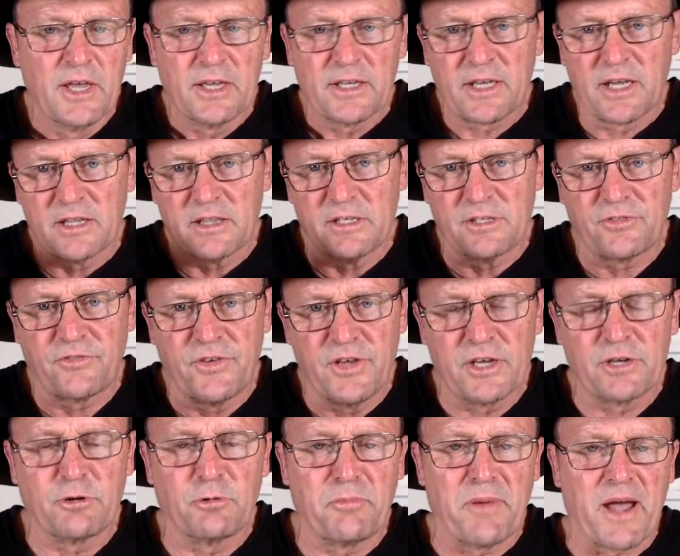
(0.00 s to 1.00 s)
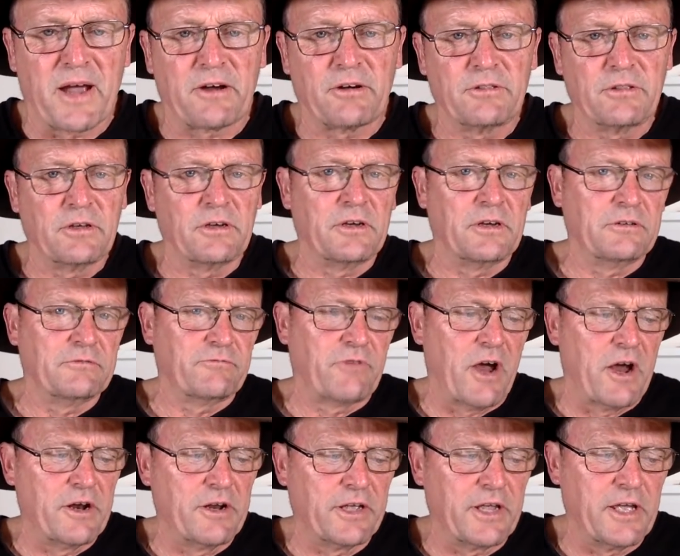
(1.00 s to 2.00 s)
get this vehicle back on the
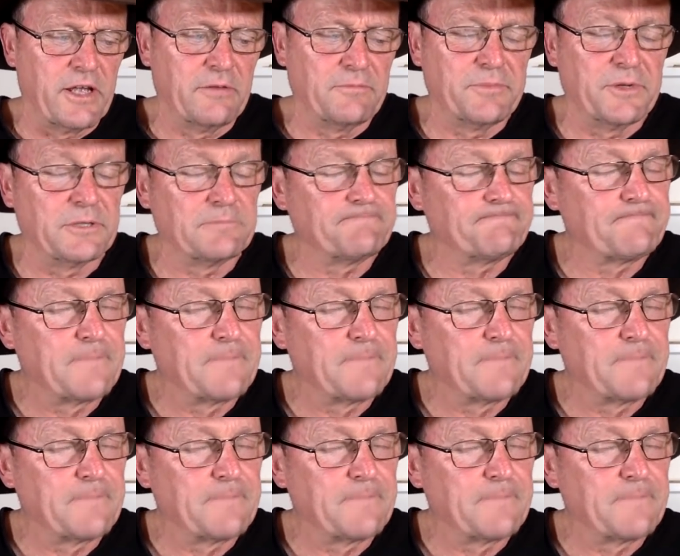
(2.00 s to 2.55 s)
road again. But